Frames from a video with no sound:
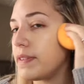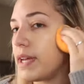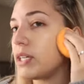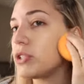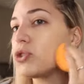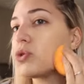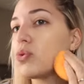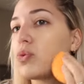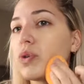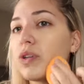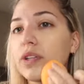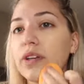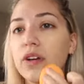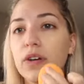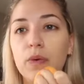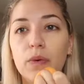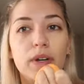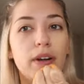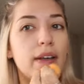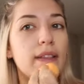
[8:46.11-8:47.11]
That's a really
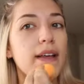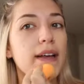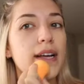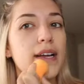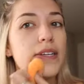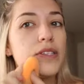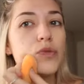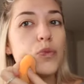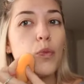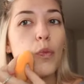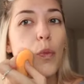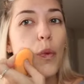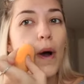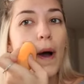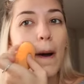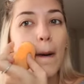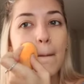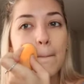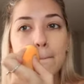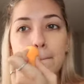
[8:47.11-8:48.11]
good one I like as
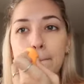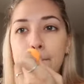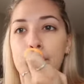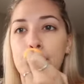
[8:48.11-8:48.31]
well.